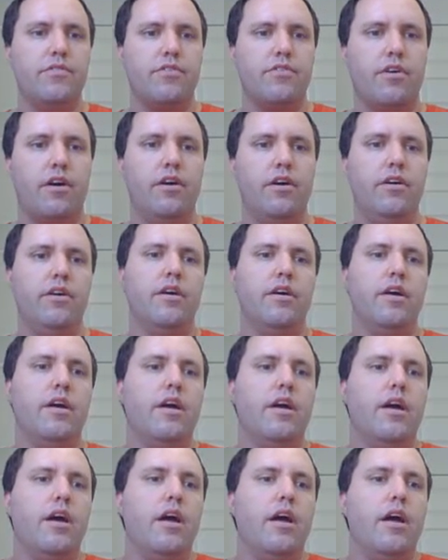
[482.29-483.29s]
So
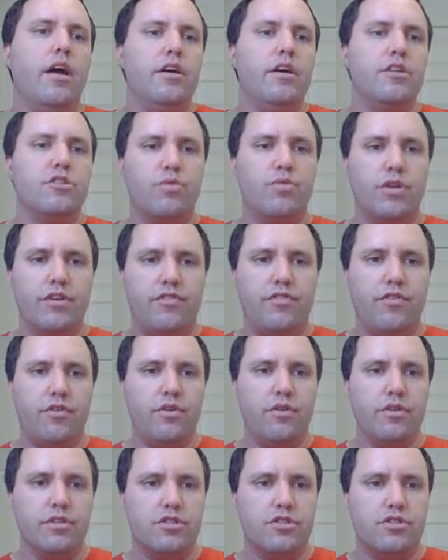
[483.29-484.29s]

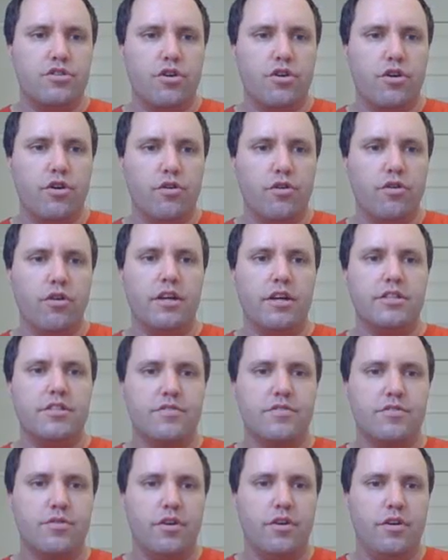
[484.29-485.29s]
24 is 2 lots
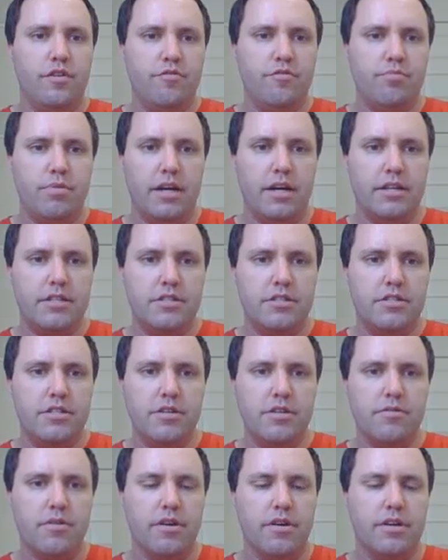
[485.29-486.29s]
of 12 plus
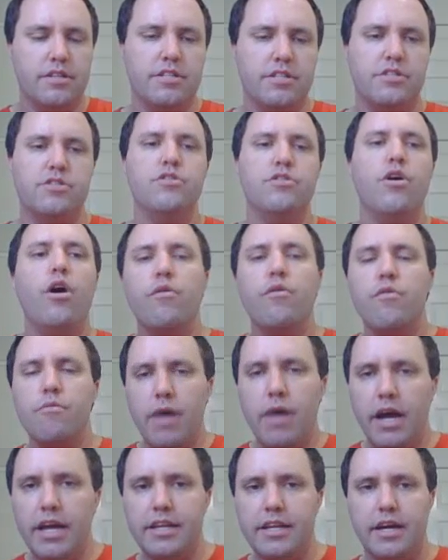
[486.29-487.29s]
0, because there's no
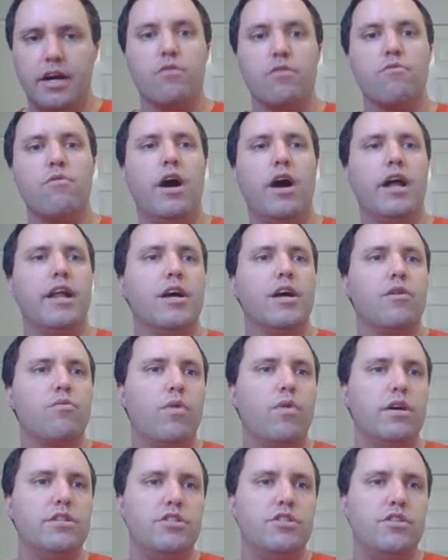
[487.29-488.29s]
remainder. Right,
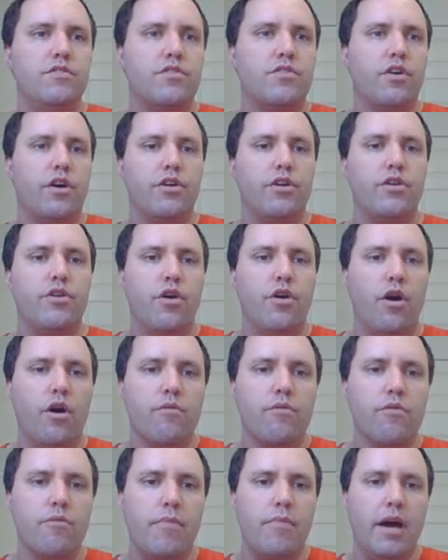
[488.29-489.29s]
once you've got no
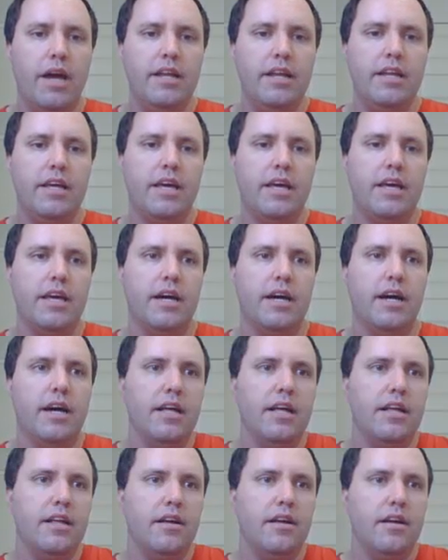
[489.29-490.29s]
remainder
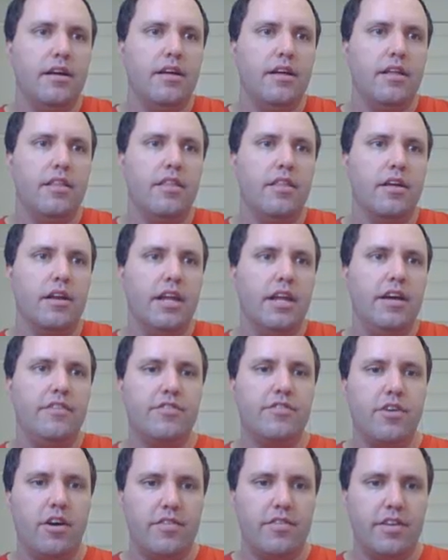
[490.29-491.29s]
here, the
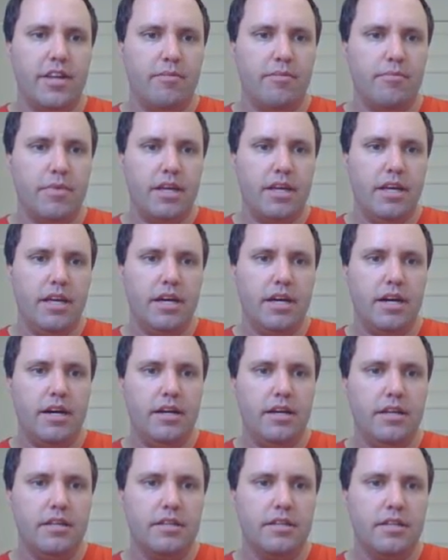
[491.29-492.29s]
leftover number
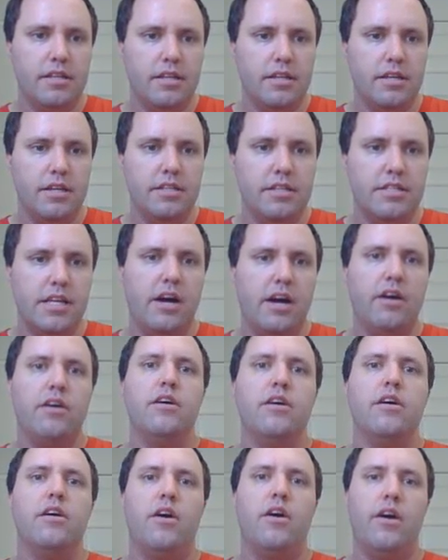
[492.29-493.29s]
here is our
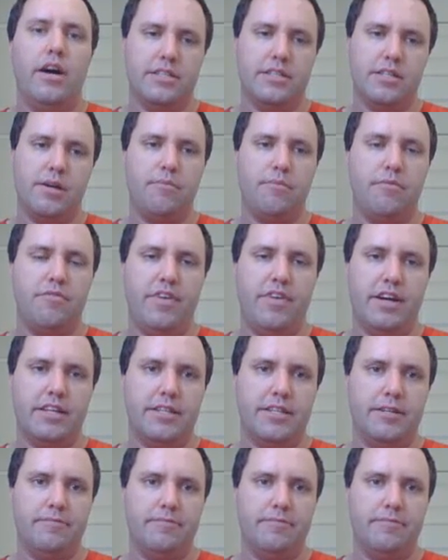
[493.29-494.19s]
highest common factor.